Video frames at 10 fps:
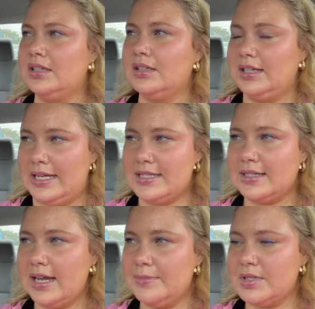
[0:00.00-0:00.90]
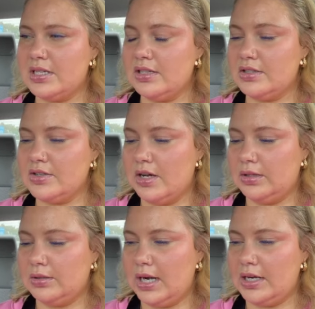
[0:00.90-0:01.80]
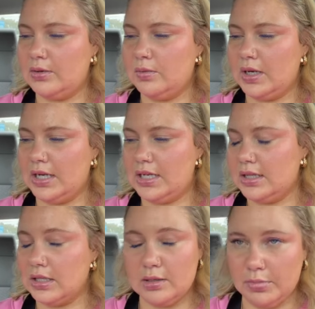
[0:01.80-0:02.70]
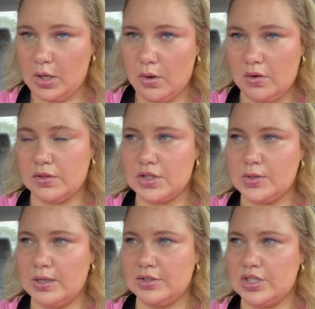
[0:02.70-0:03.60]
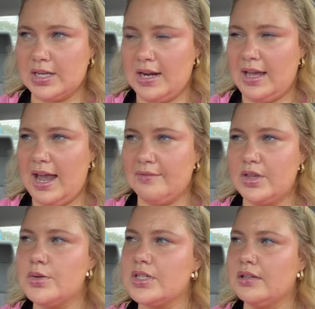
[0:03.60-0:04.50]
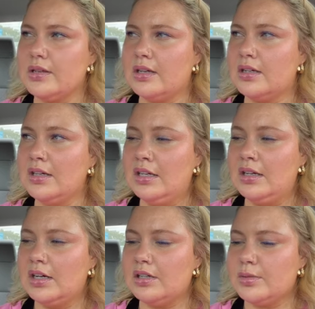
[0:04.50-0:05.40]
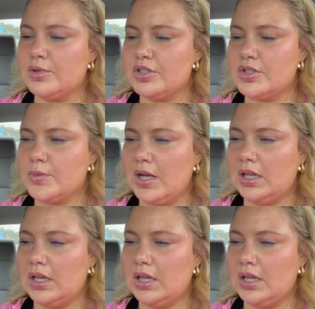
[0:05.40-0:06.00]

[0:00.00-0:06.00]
landscaped, so I don't want anything to blow over, so I'll just kind of have those on the porch as well.